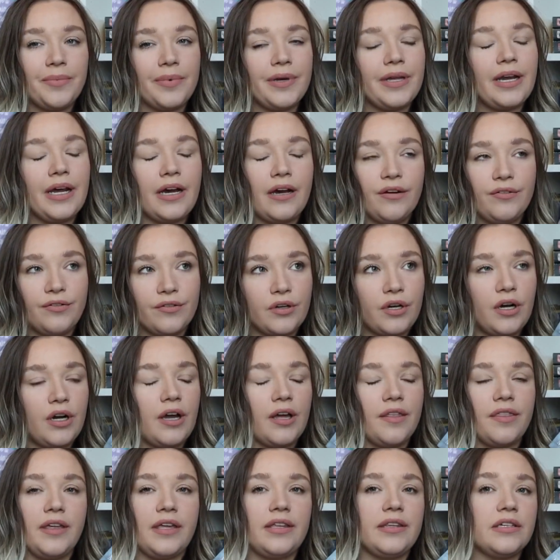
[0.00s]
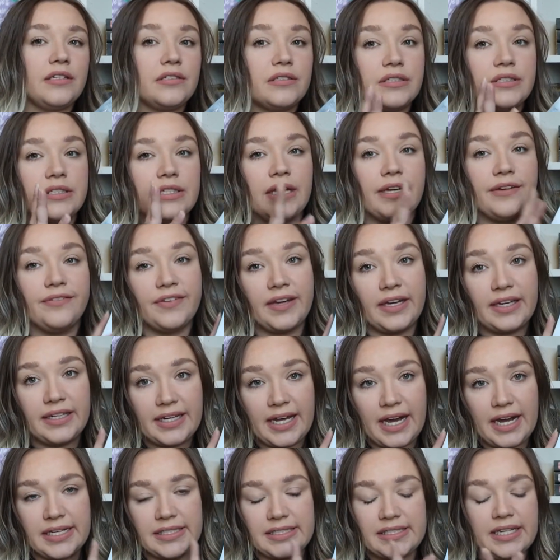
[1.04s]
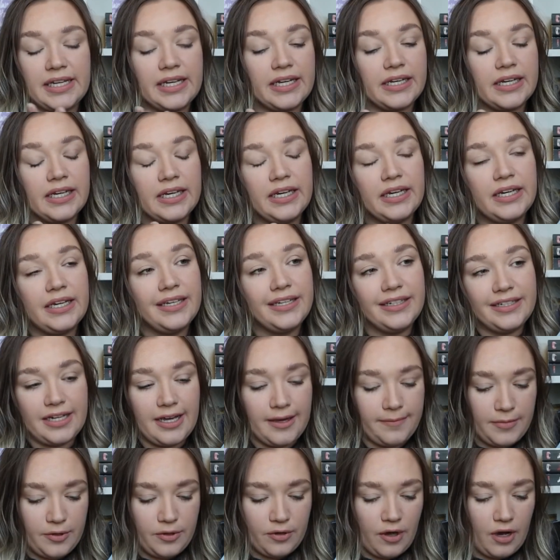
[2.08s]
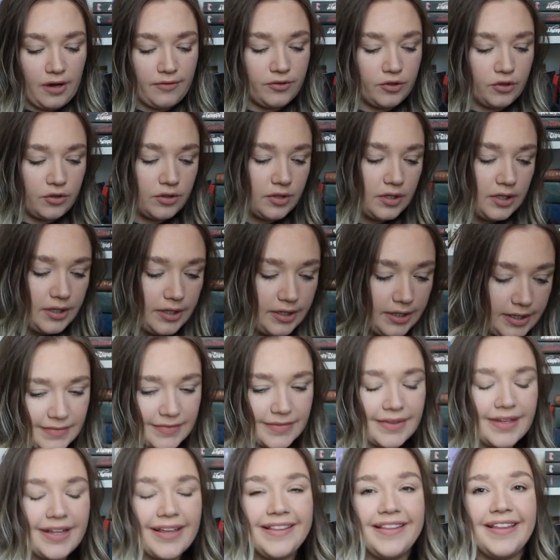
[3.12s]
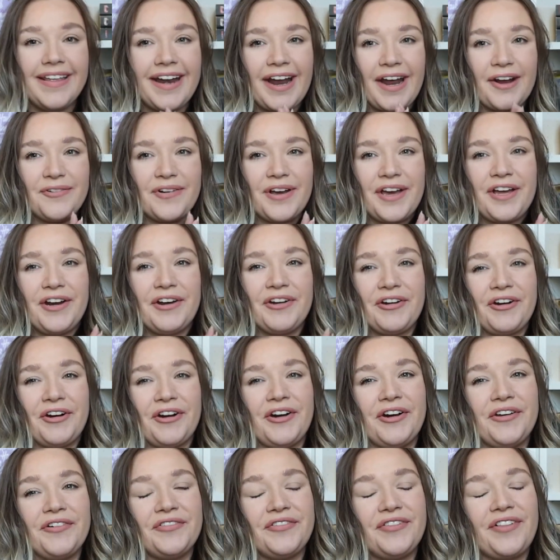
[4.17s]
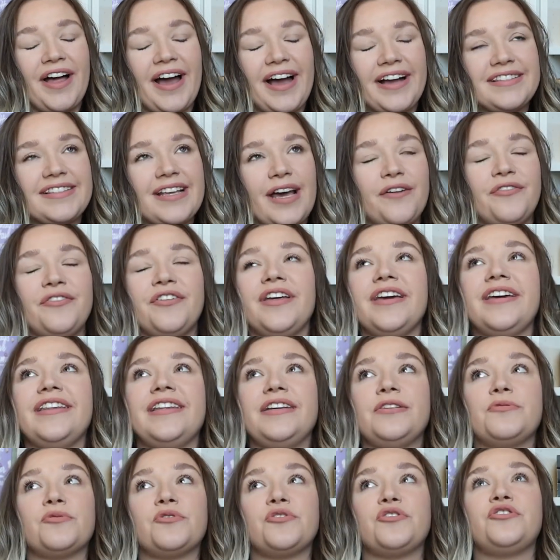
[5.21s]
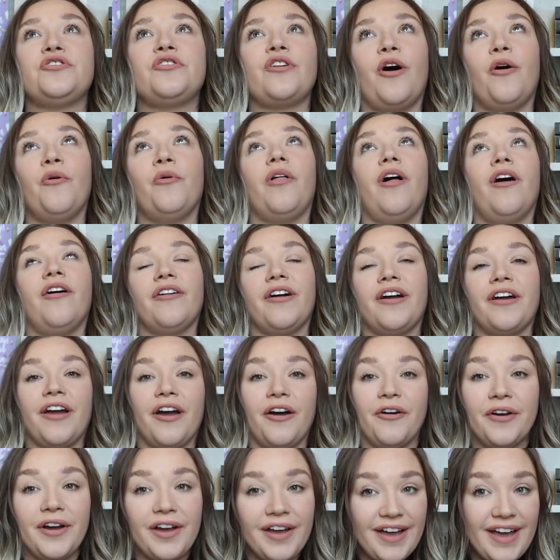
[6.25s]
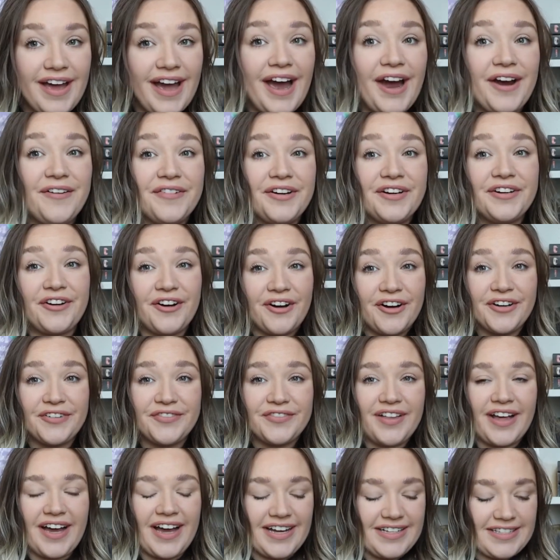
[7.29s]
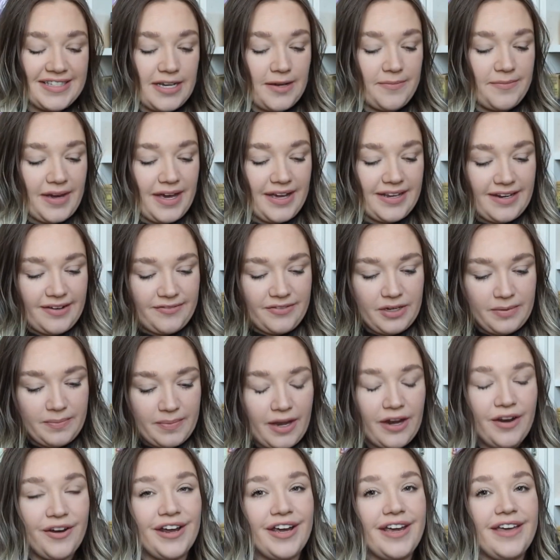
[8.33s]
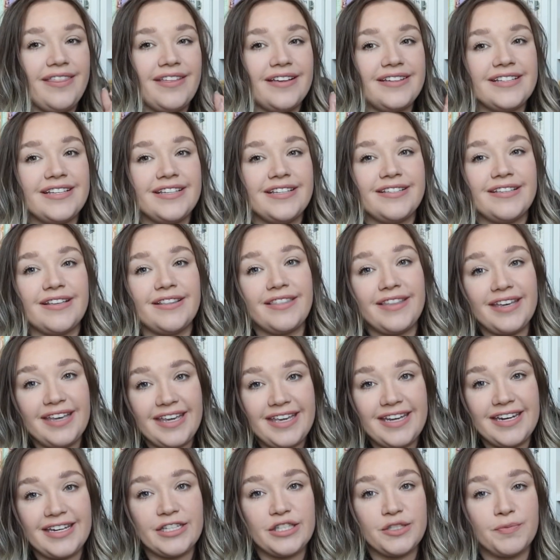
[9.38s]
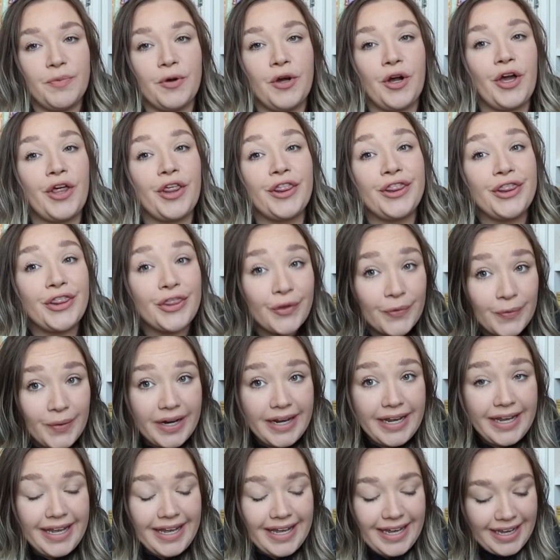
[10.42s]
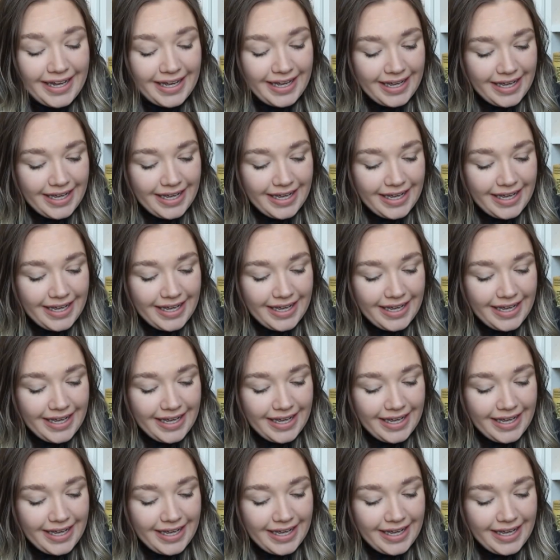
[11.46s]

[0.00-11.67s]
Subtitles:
But overall, I think this is a fantastic debut novel. And then I read Garnet Flats. I feel like these were so long ago. I read Garnet Flats by Daphne Perry. This is The Edens book 3.